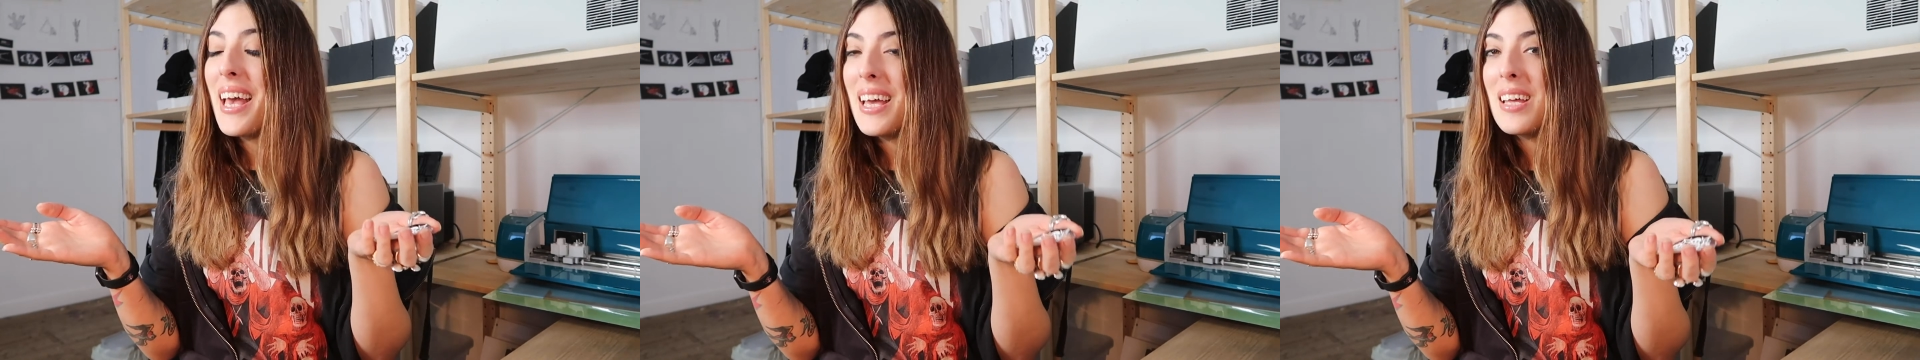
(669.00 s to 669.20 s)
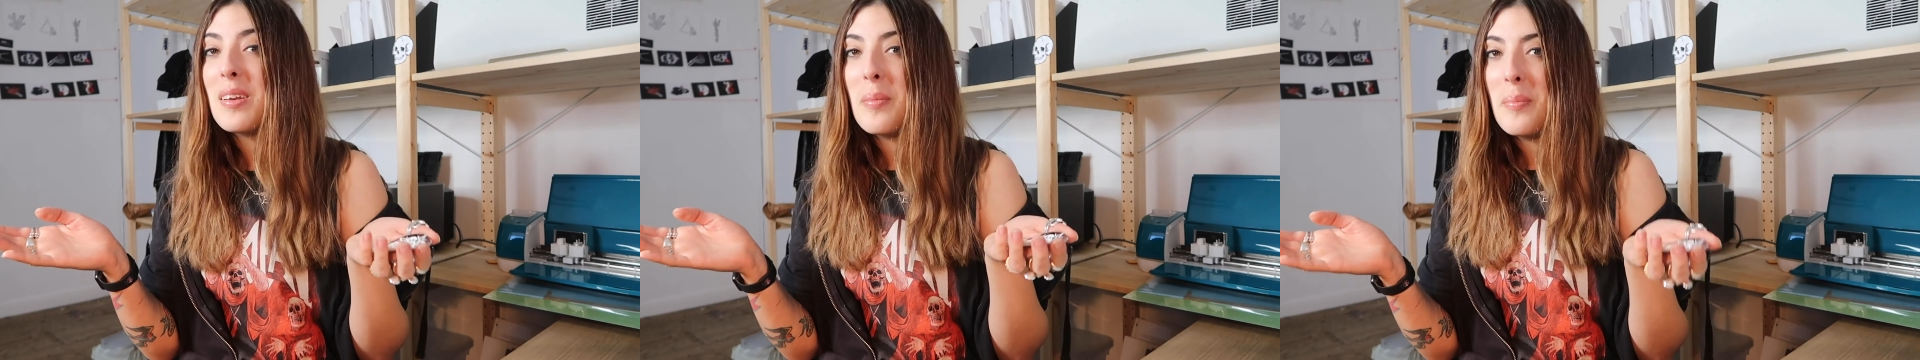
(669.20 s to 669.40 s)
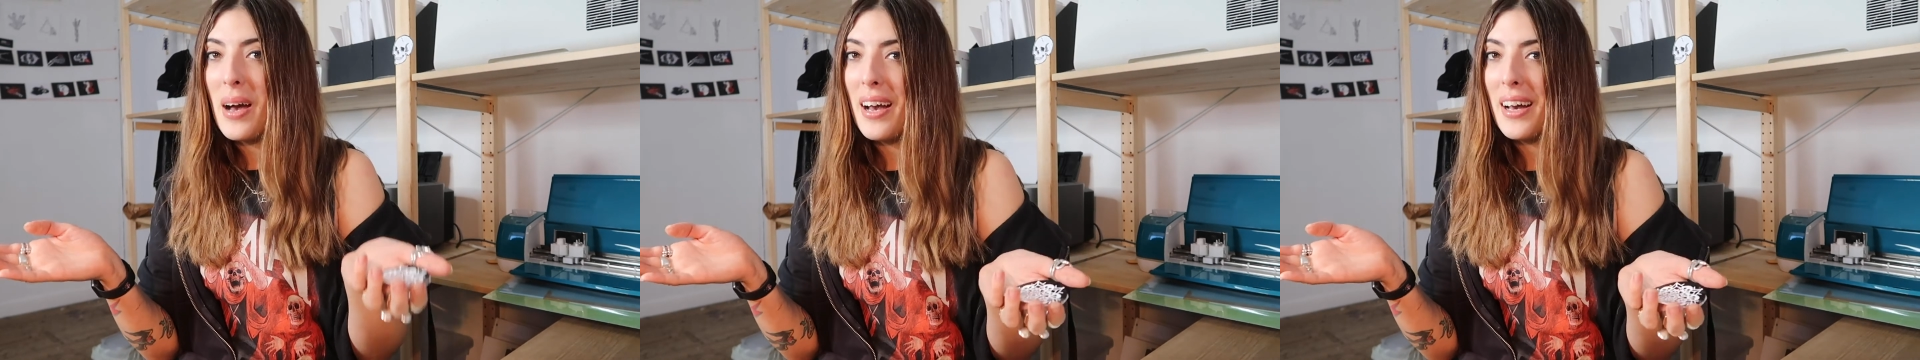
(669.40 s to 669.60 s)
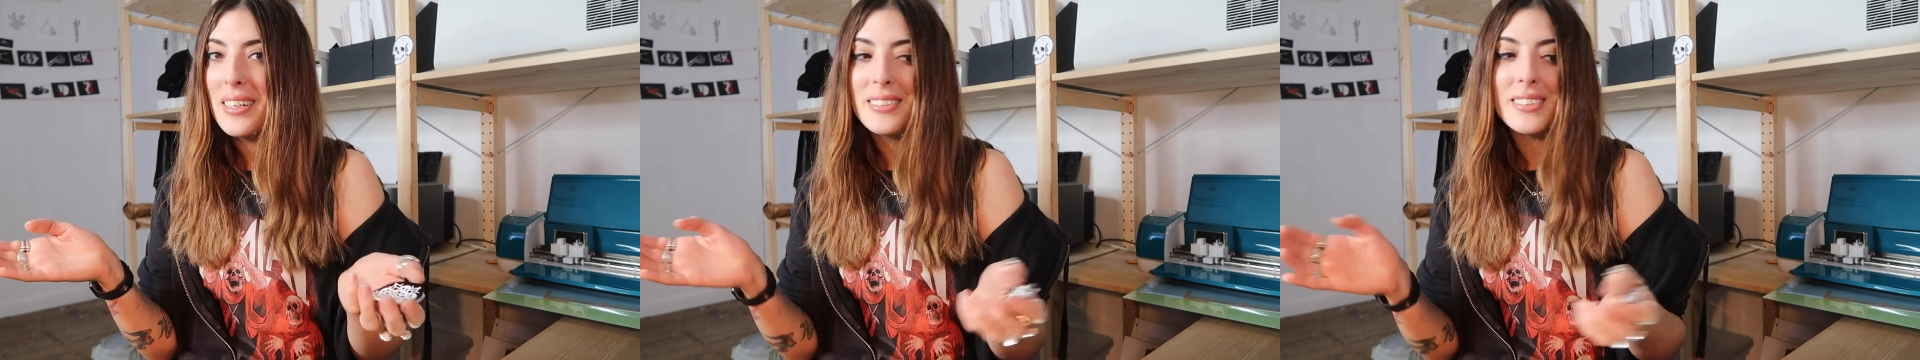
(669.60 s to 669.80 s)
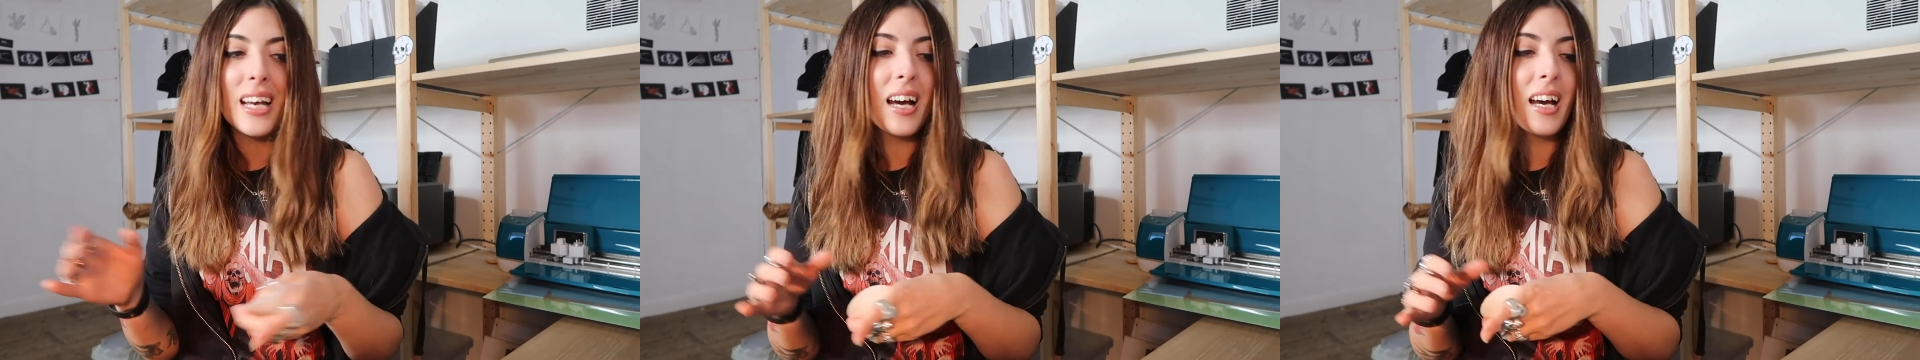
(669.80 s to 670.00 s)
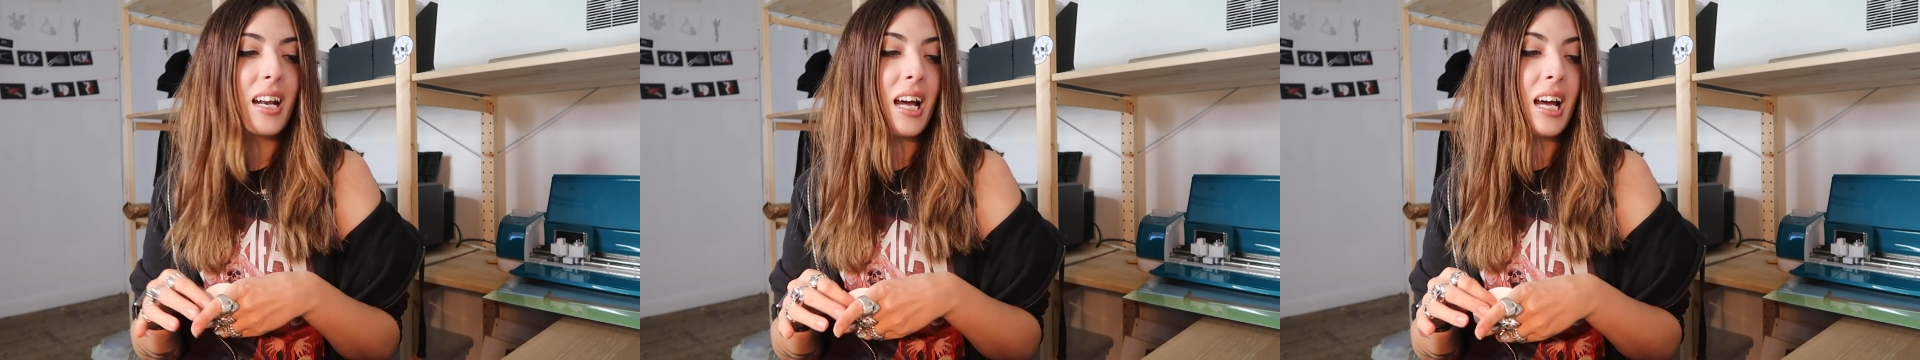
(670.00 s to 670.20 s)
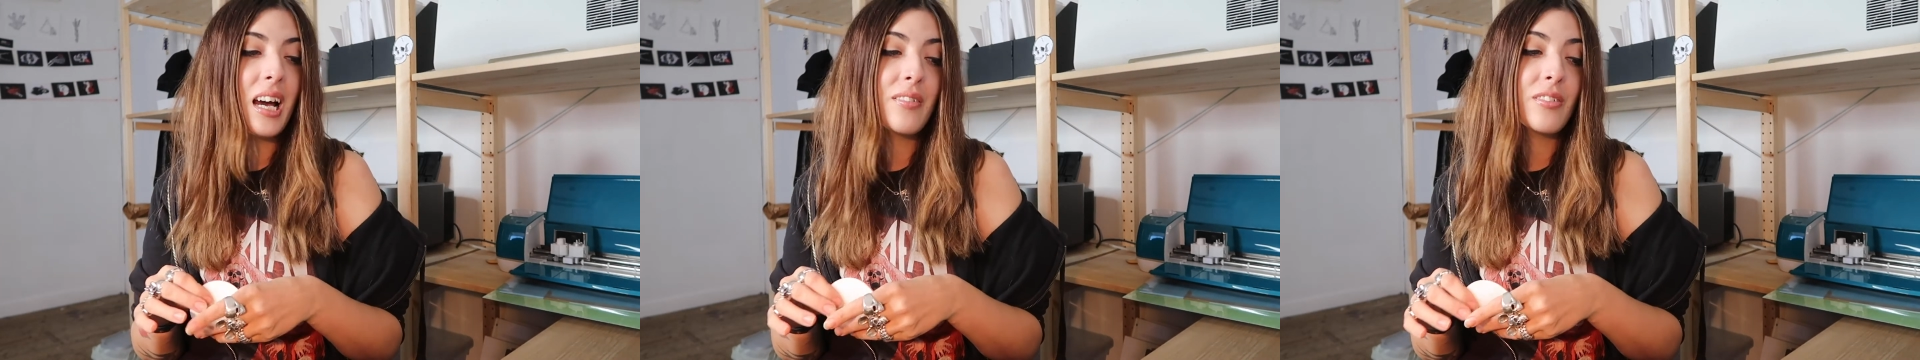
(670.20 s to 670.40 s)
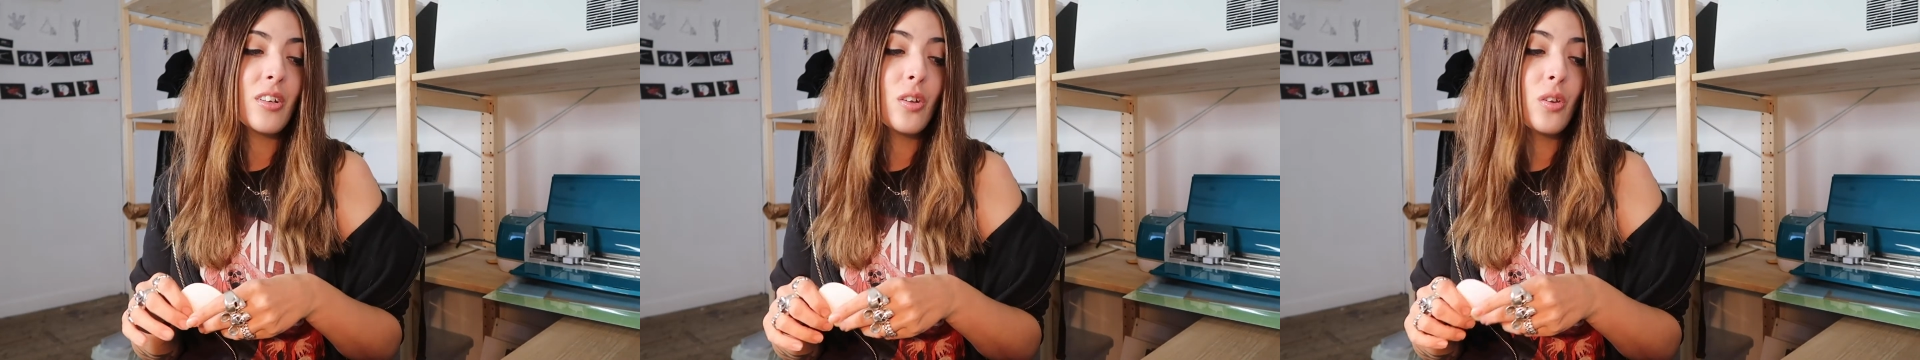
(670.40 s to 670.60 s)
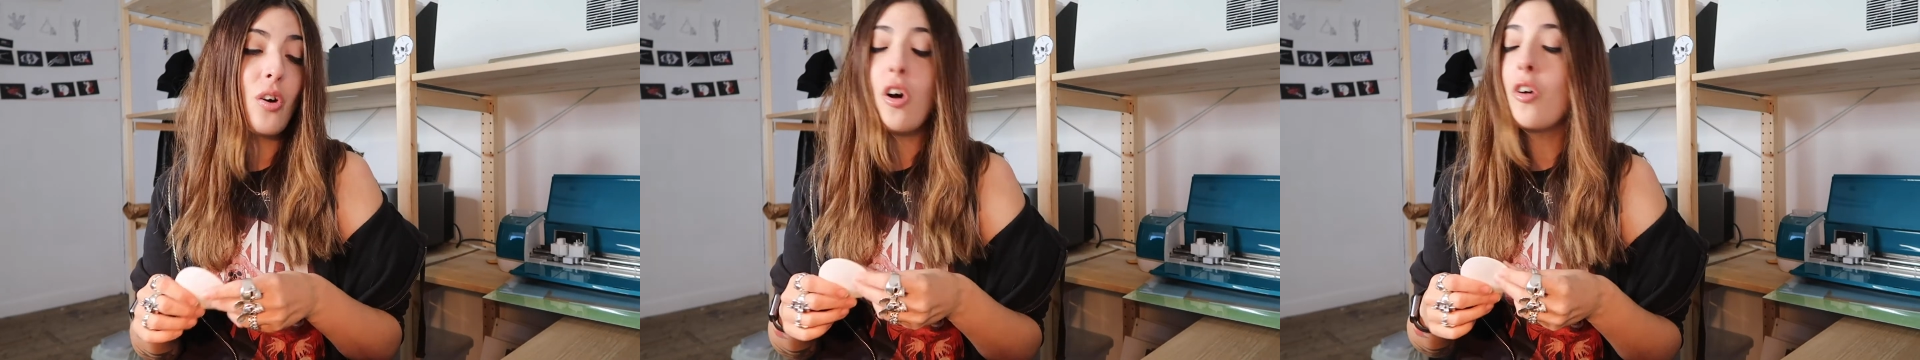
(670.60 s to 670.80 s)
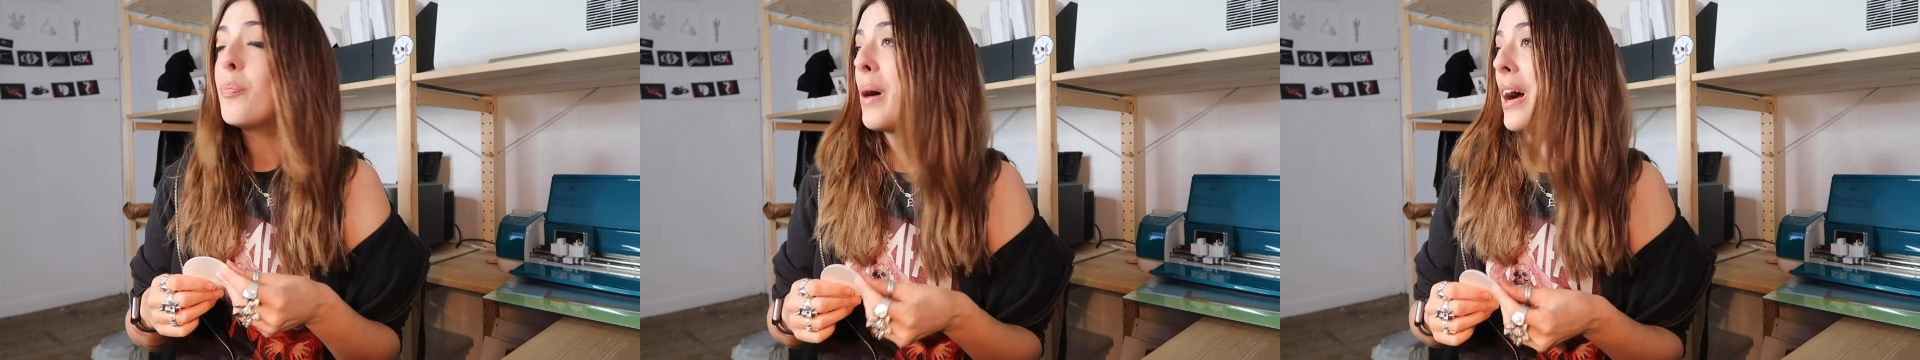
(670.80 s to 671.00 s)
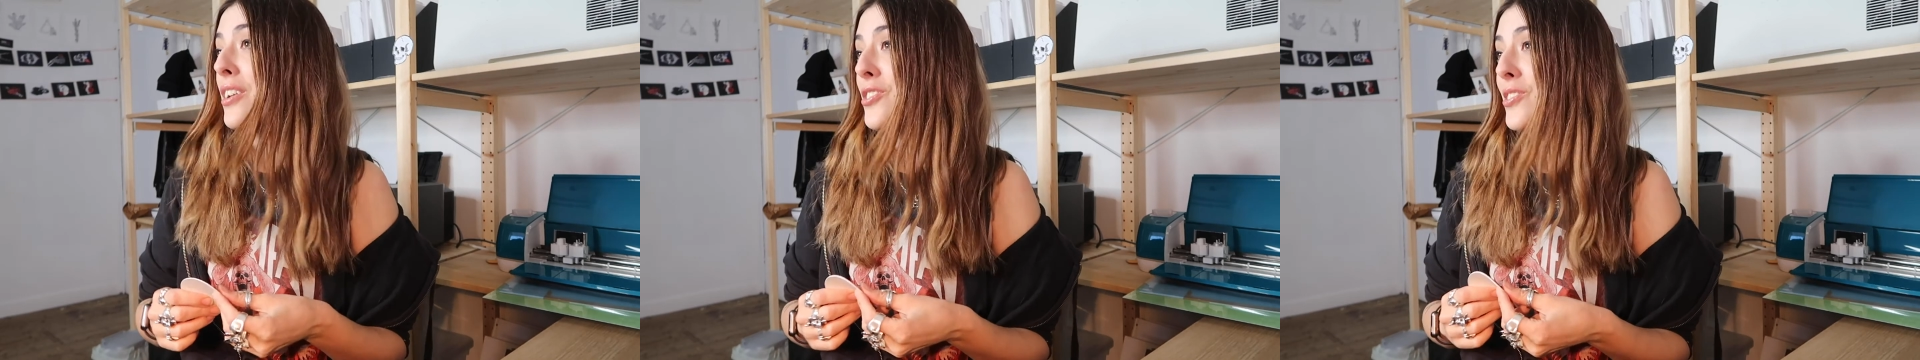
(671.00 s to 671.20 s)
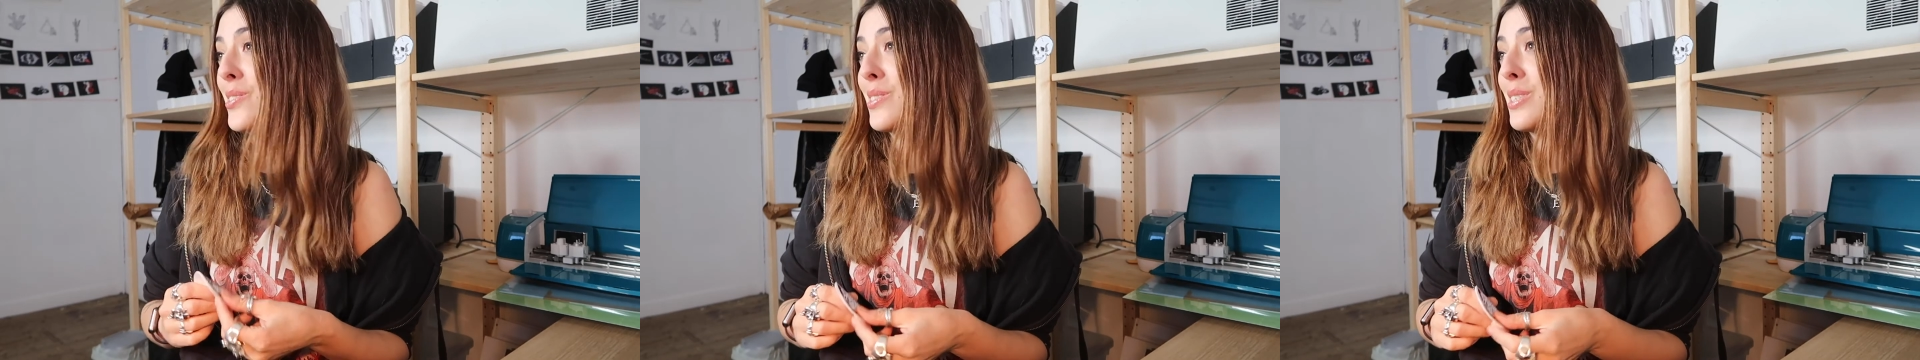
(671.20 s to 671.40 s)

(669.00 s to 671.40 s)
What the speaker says: ain't bad, and I have done a lot of batches